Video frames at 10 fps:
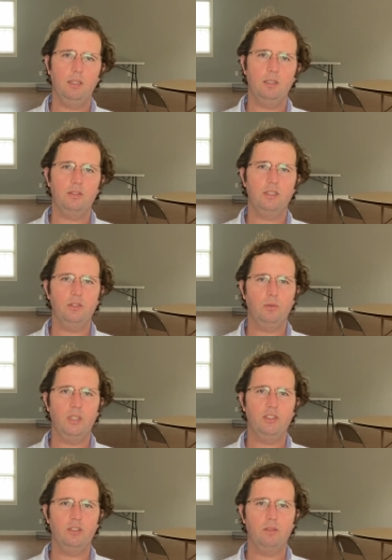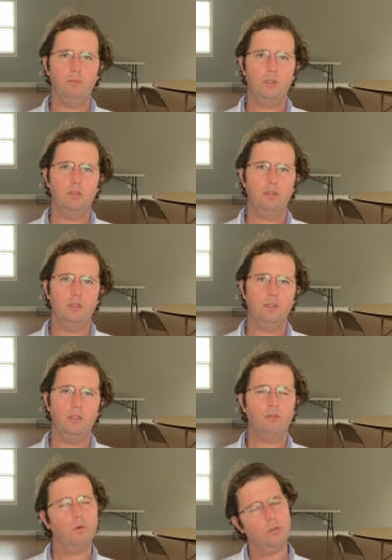situation, but
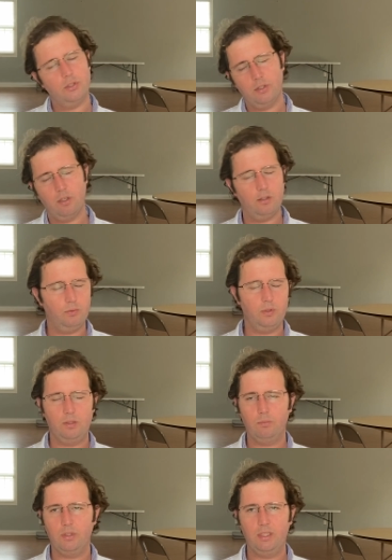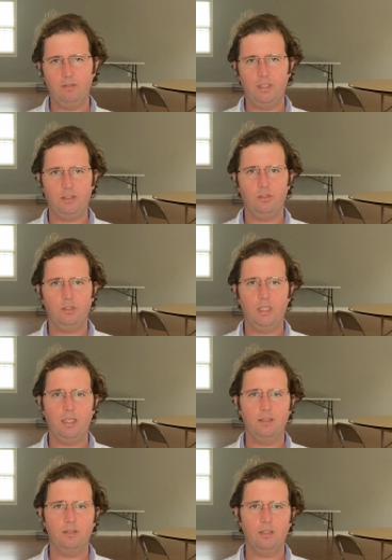of course your dogs will get plenty of
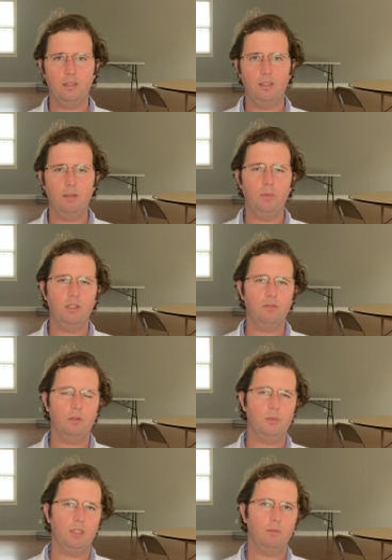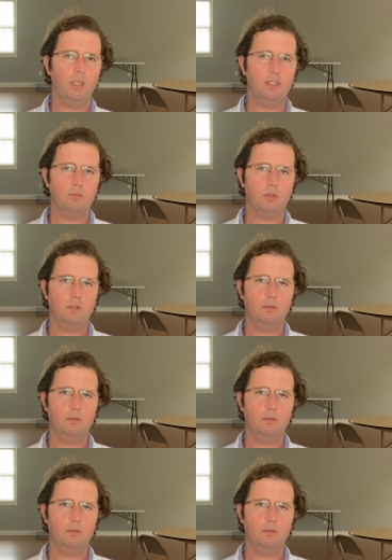exercise at Berry Farms Animal Hospital.